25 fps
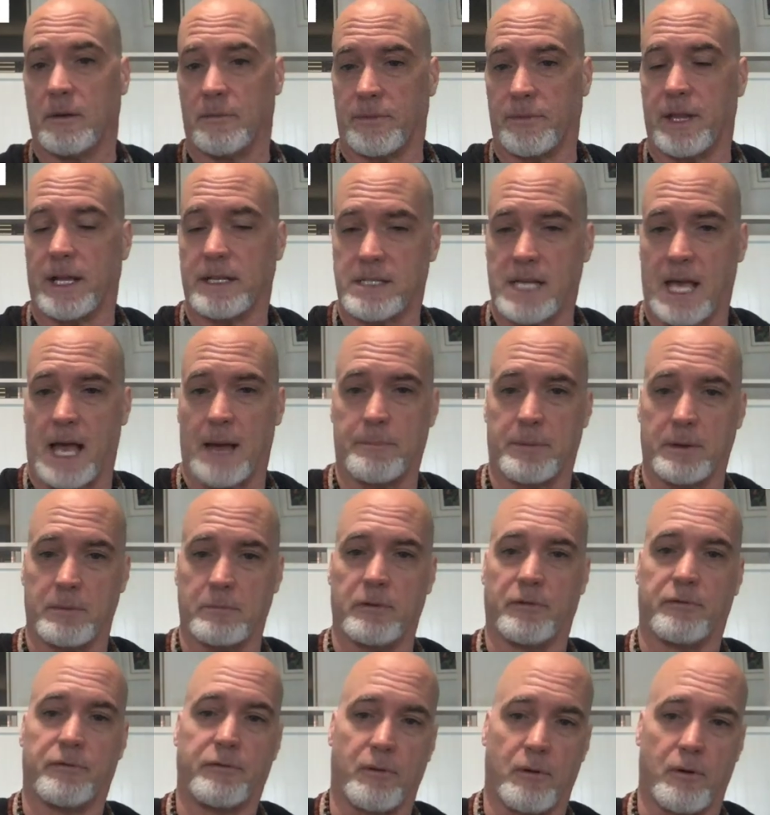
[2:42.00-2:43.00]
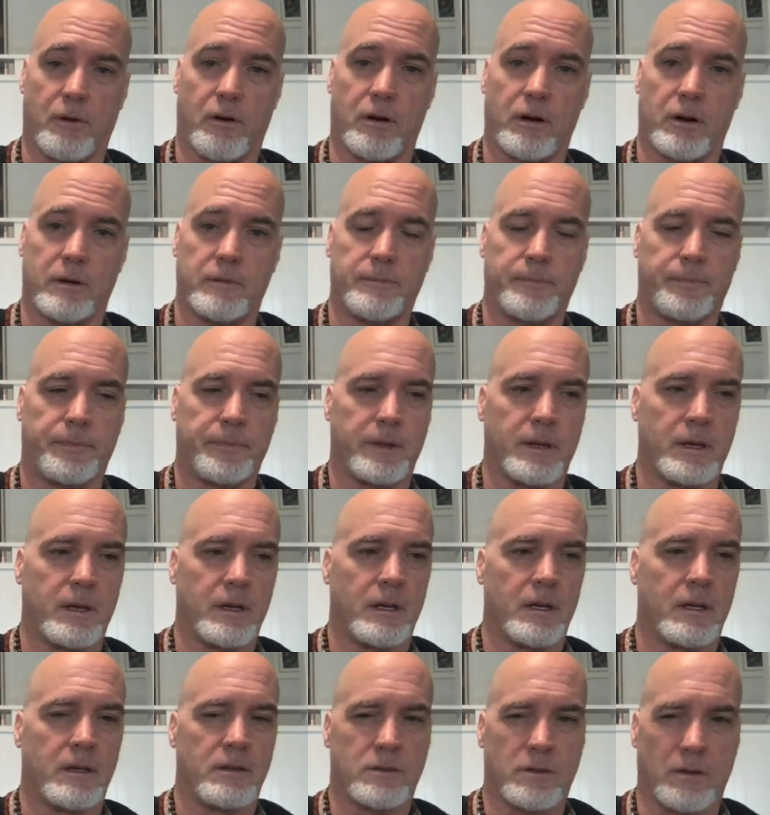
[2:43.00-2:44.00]
that's happened before.
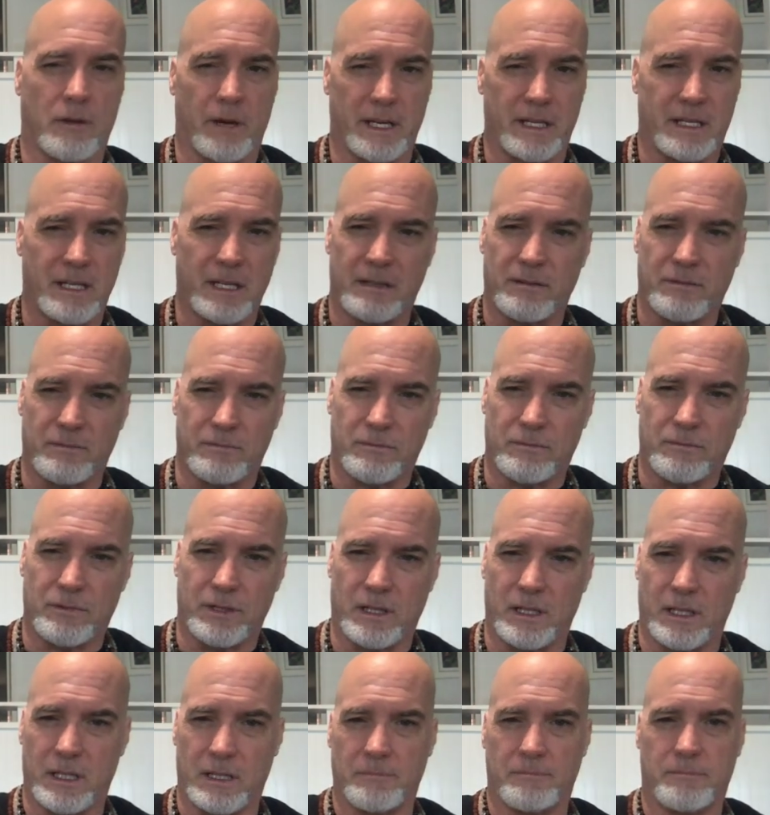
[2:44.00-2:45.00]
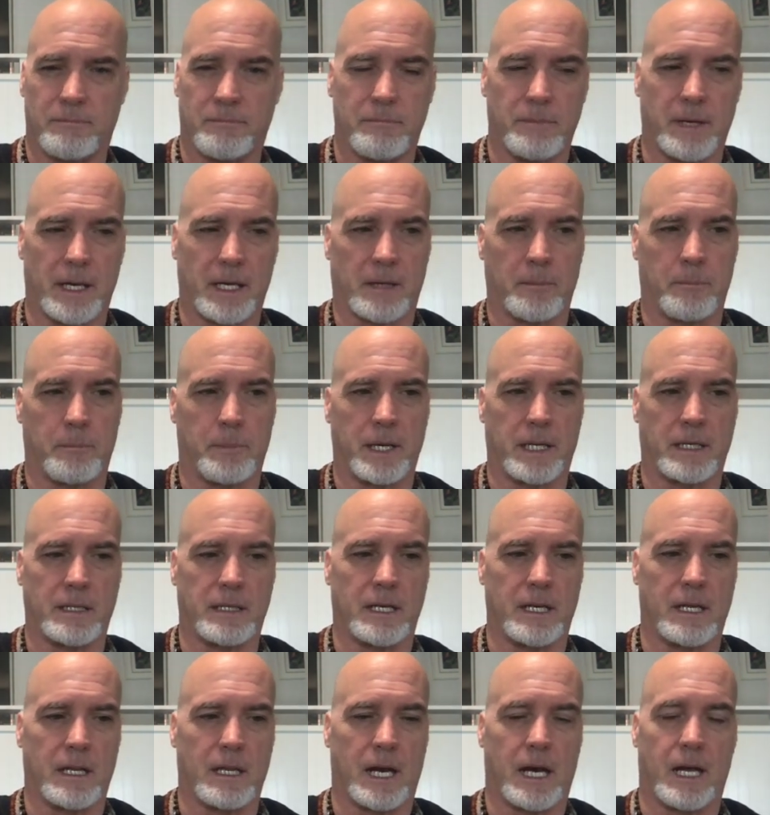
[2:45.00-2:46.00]
So I didn't really make a big
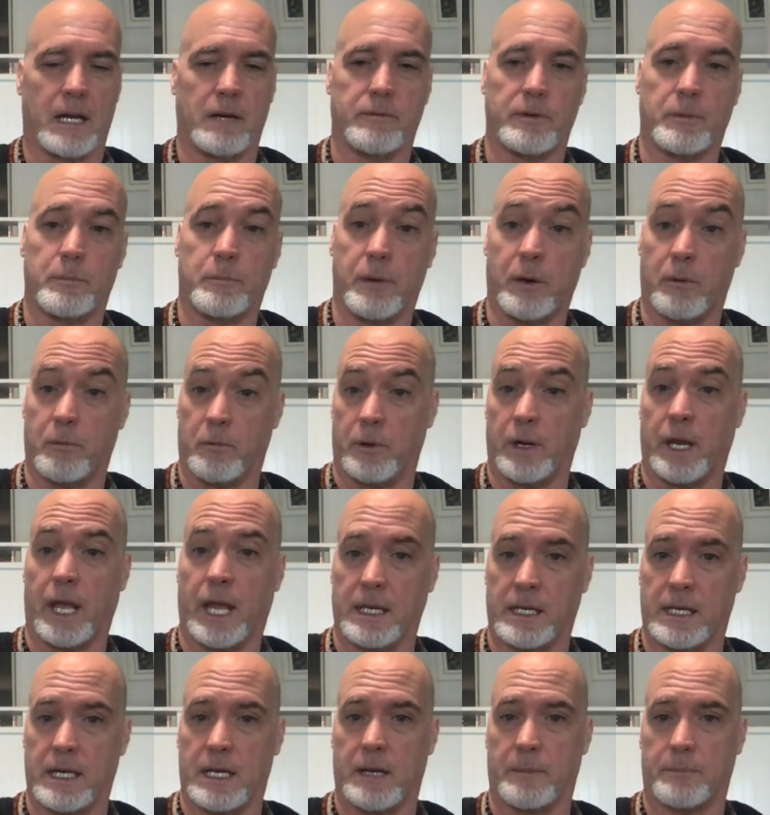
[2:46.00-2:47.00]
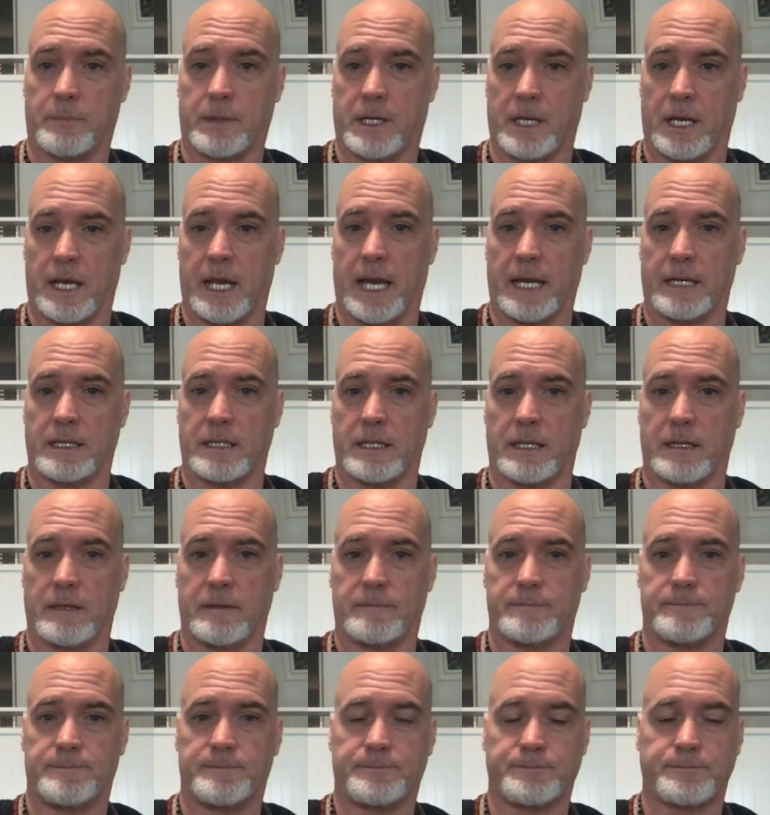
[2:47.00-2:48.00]
deal out of it, but we ended up connecting.
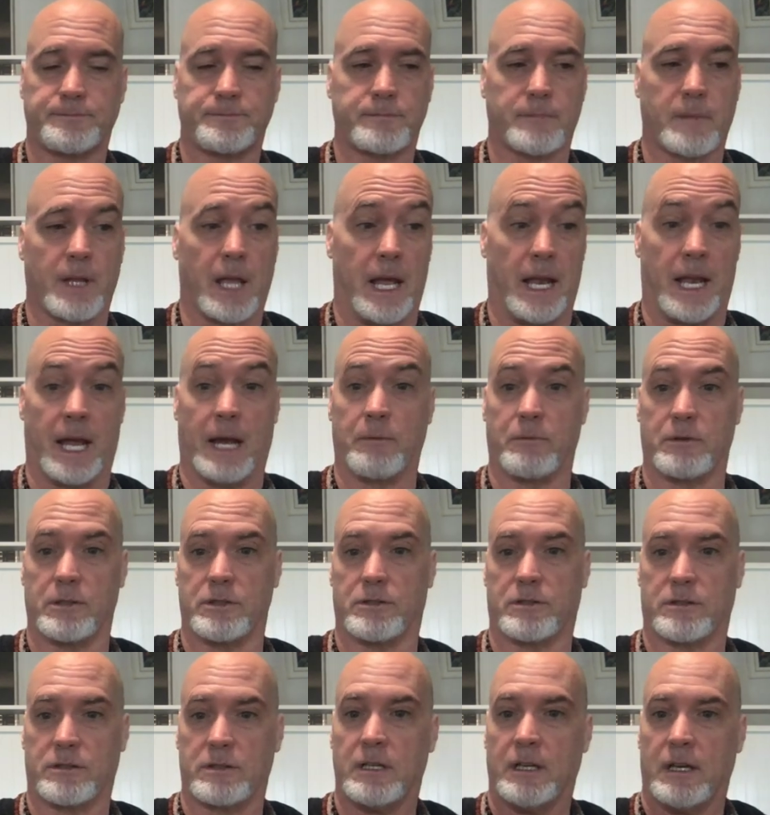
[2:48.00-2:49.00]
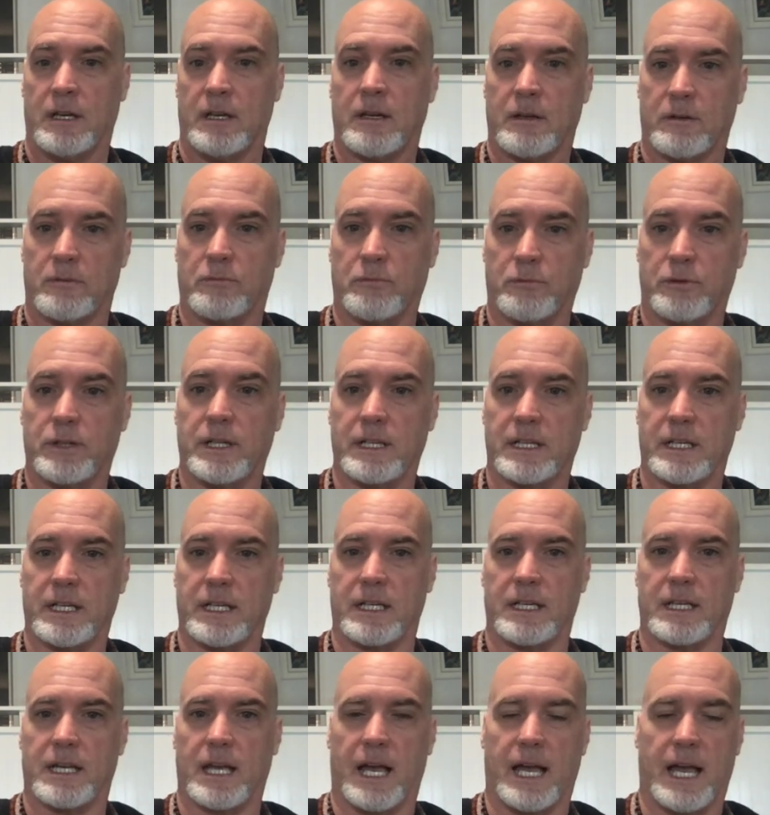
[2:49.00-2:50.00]
And I was
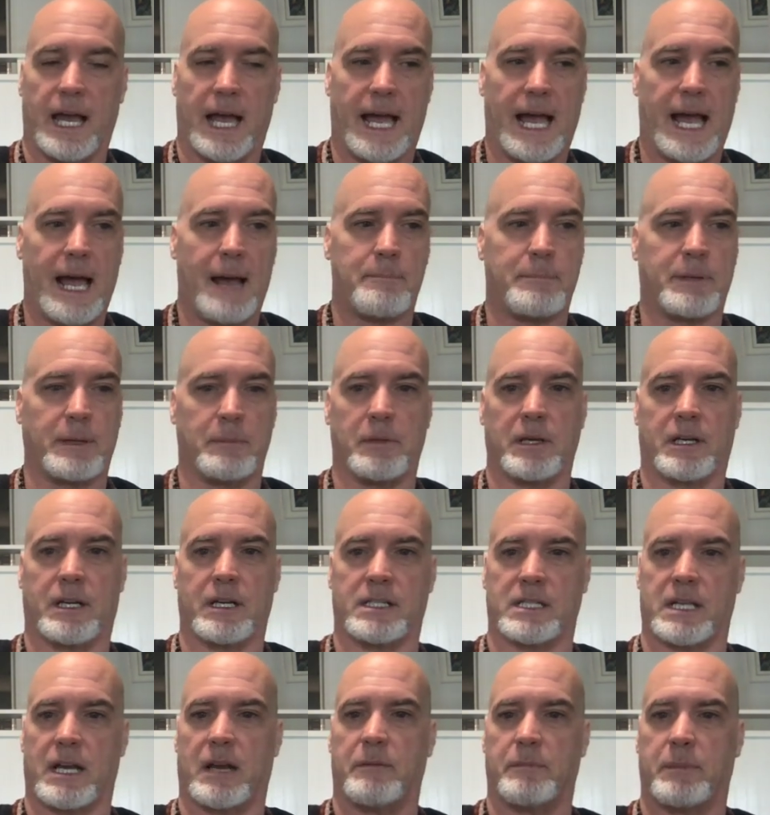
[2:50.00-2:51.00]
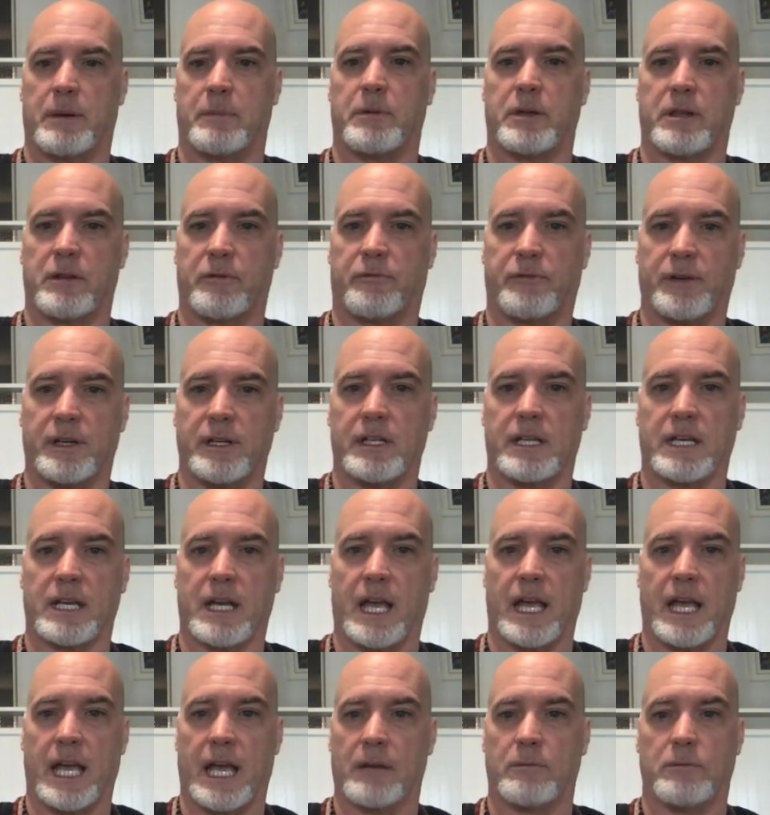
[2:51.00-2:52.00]
really happy because I remember the feeling
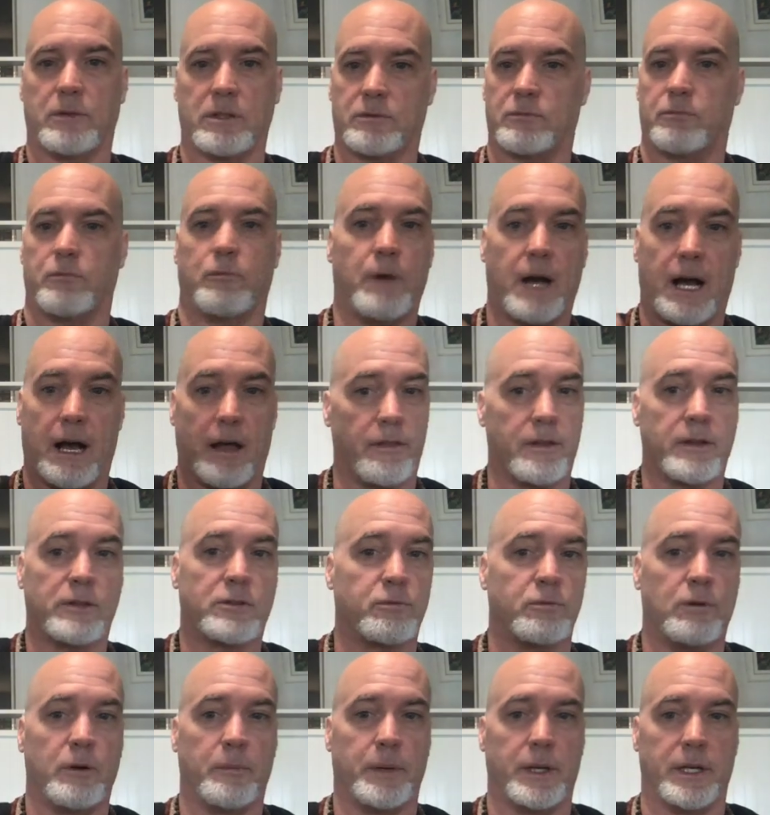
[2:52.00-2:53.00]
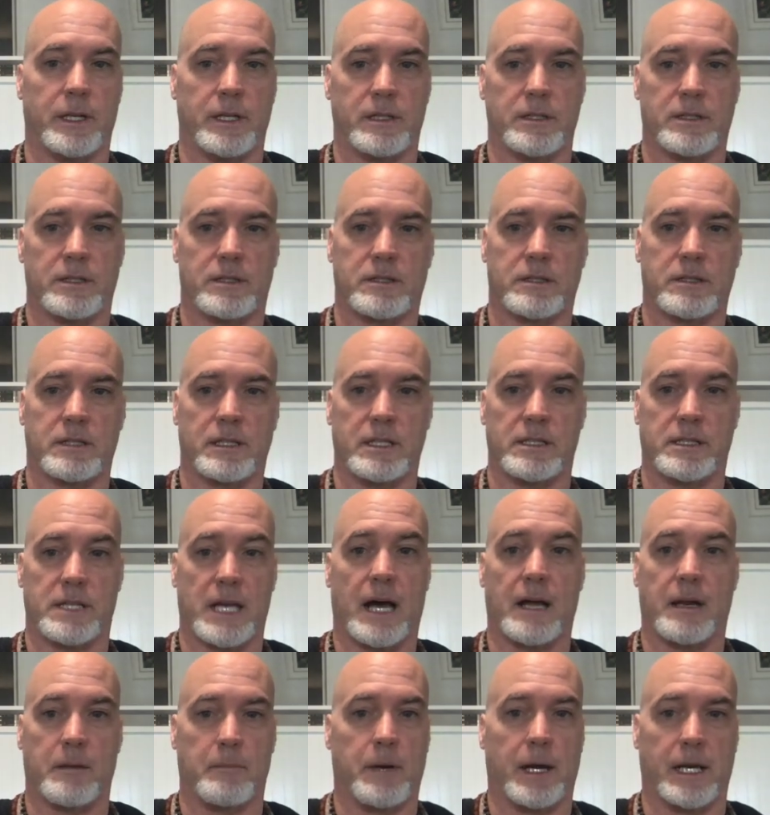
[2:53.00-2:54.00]
I had was, wow, this woman is
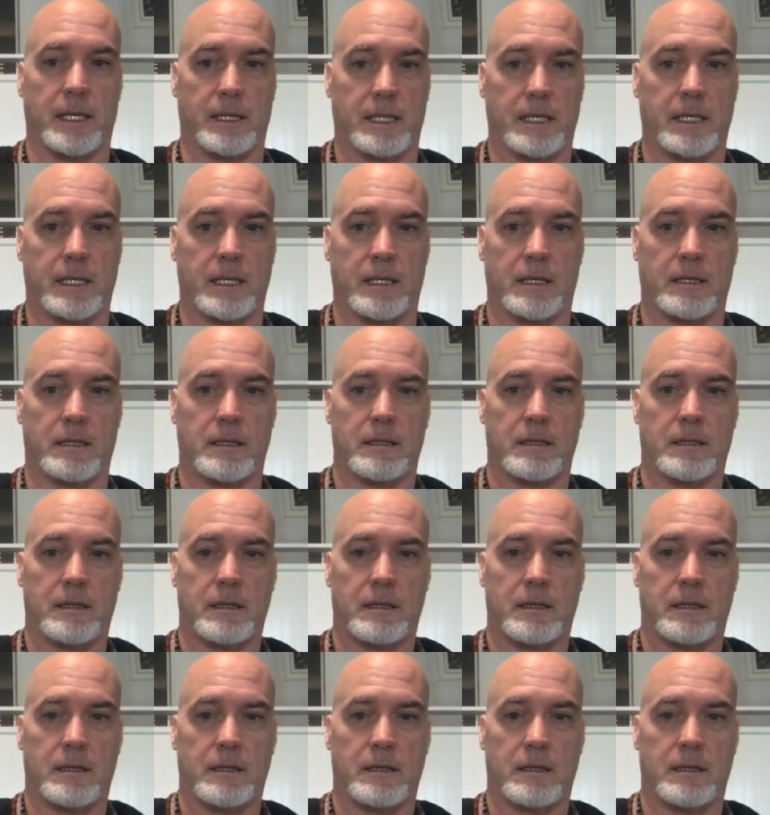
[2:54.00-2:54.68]
out of my league.